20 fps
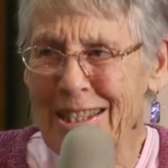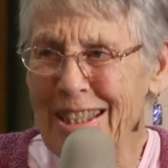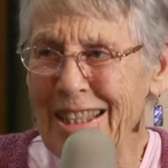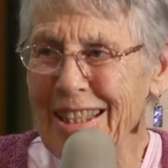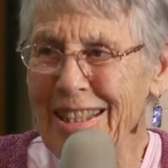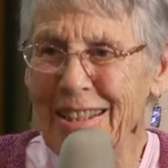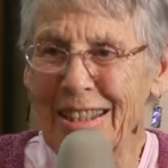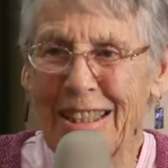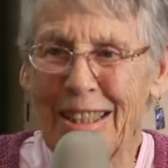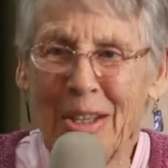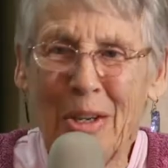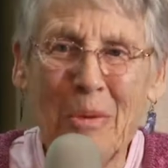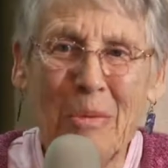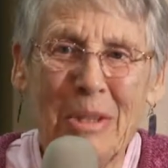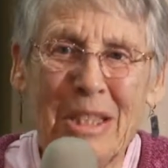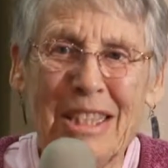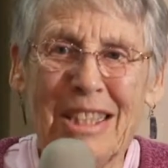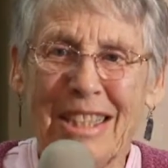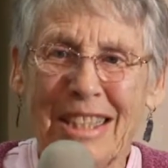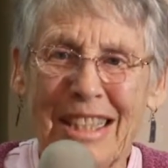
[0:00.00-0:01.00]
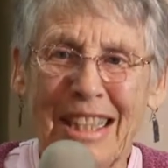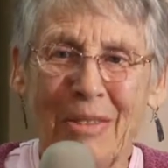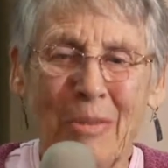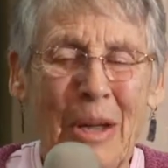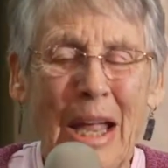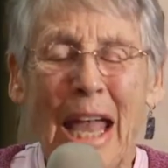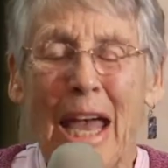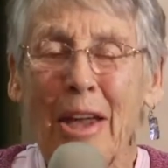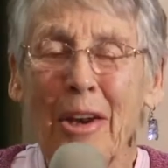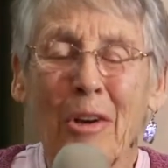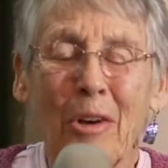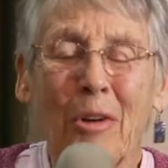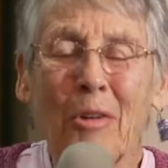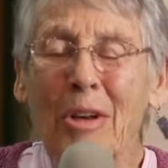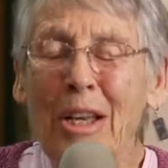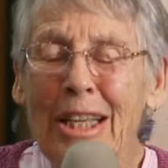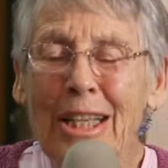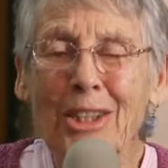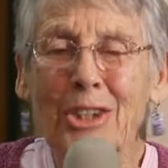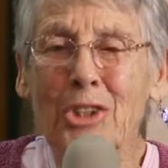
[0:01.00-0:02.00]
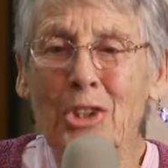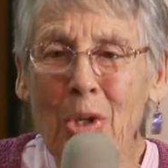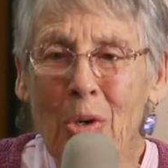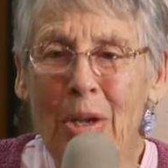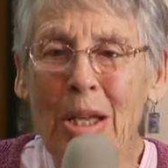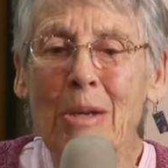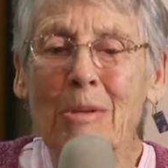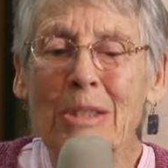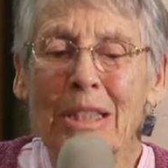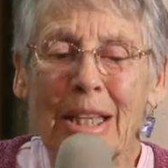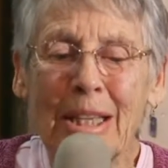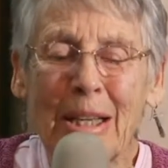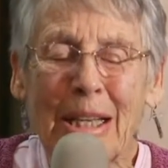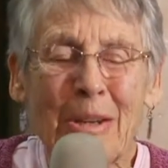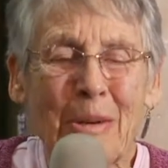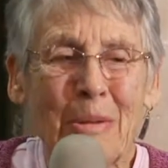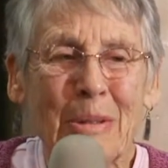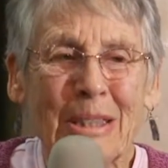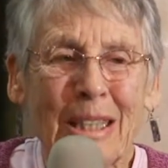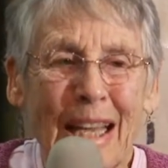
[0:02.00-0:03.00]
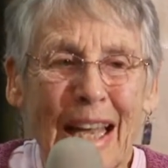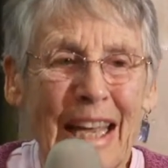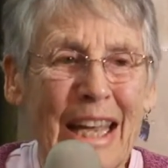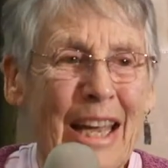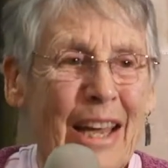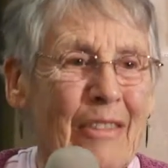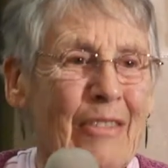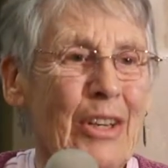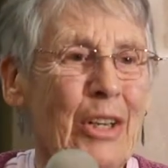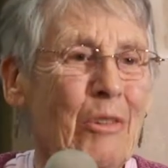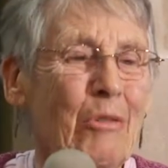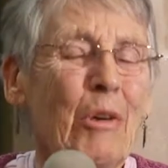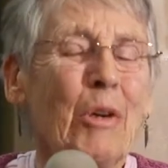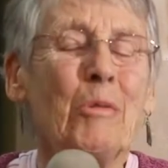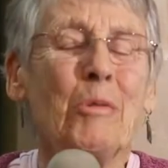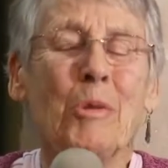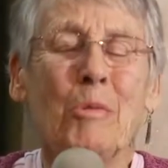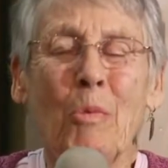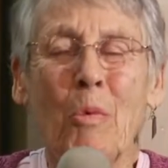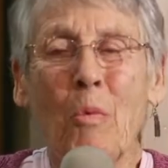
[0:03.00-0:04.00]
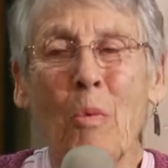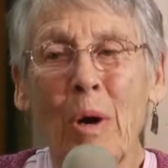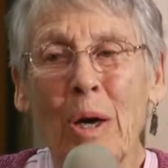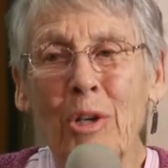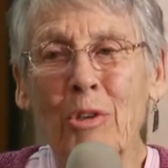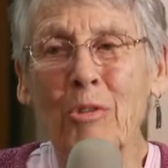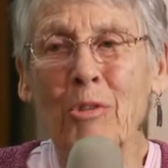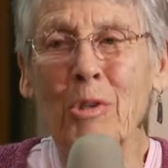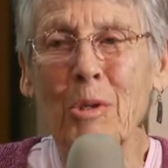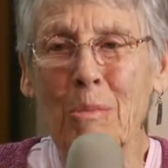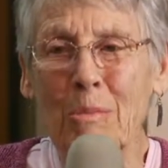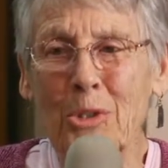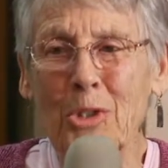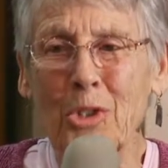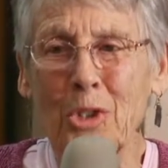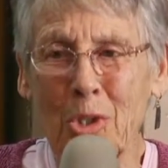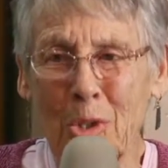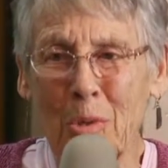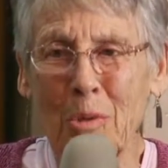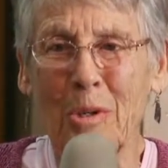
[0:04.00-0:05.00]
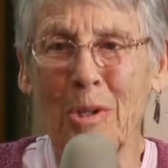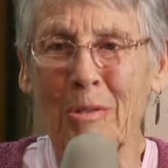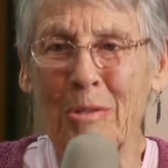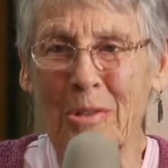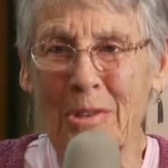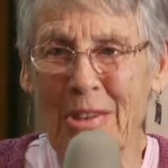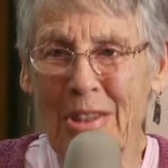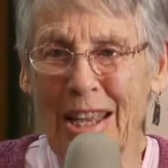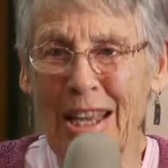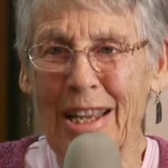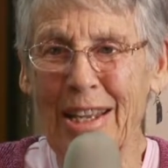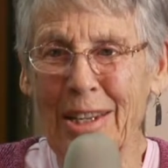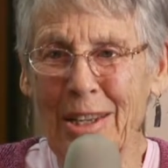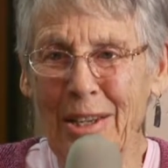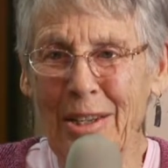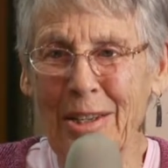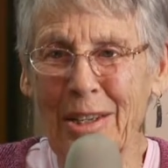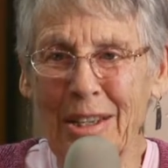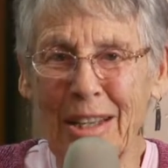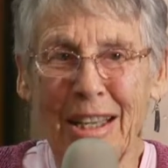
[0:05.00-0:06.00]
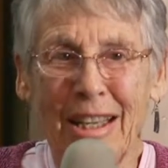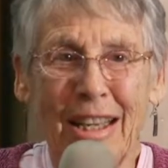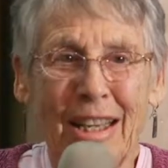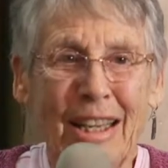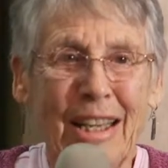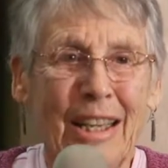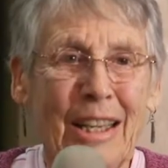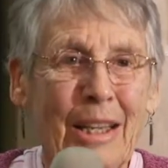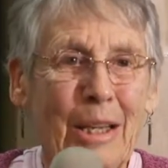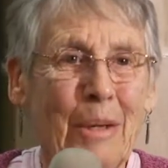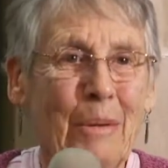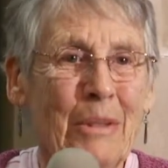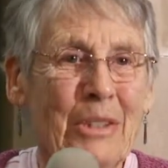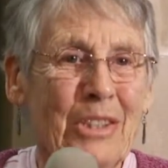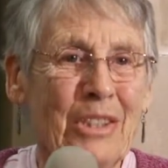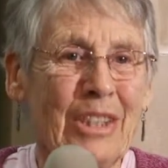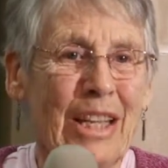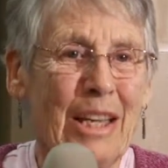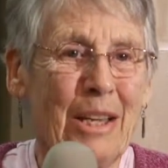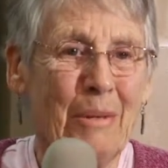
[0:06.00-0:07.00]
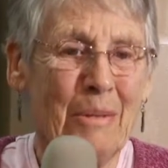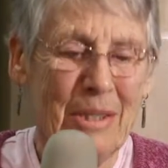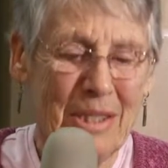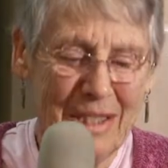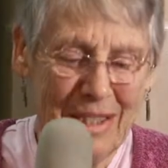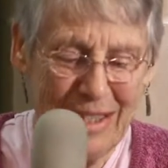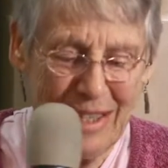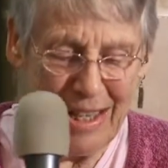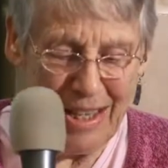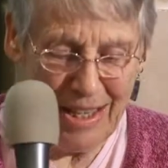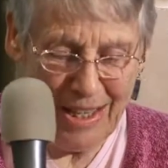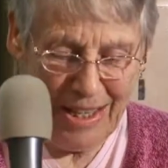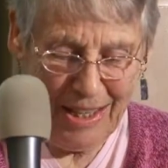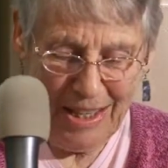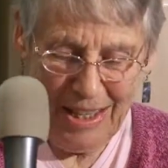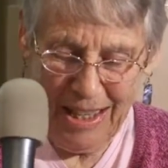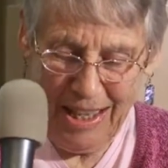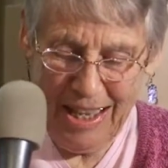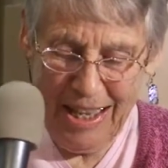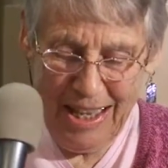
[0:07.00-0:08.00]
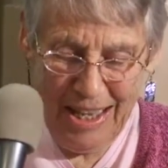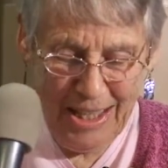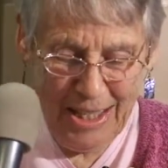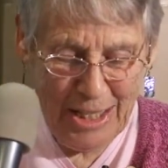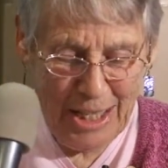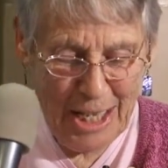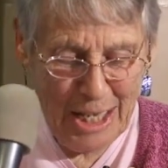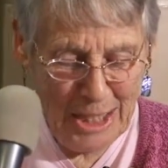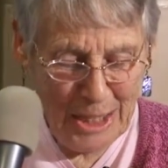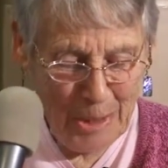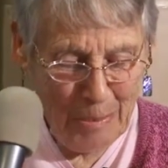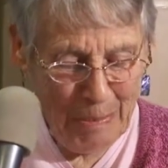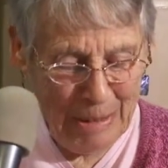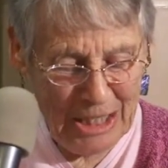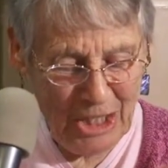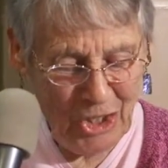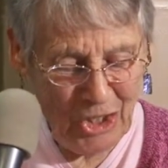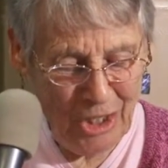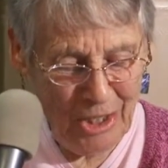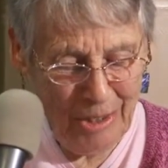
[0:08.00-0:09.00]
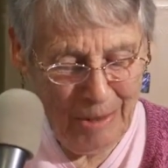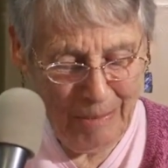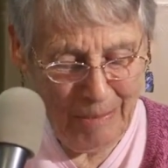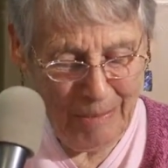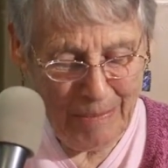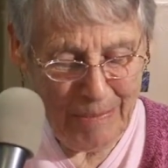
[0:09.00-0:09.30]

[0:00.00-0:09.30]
And, you know, we just, we had our own little school. It was, like, it was like having a run, one room school for that year. It was, it was uh, kind of special.